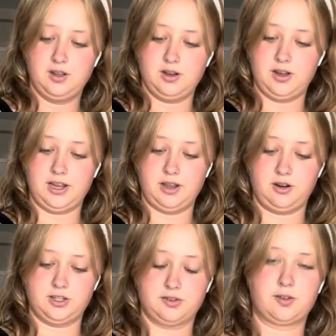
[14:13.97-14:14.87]
Again,
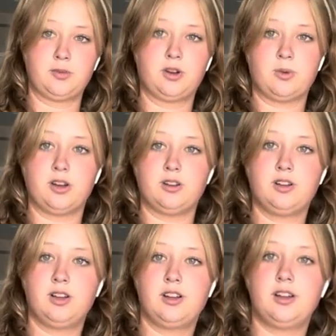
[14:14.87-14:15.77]
also from Goodwill.
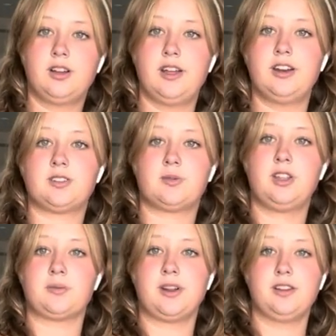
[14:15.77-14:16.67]
It is
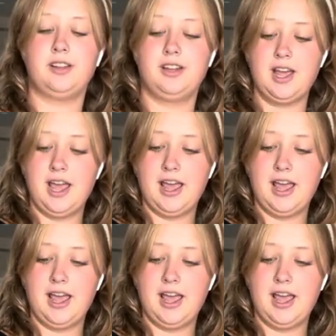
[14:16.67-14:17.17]
really wrinkly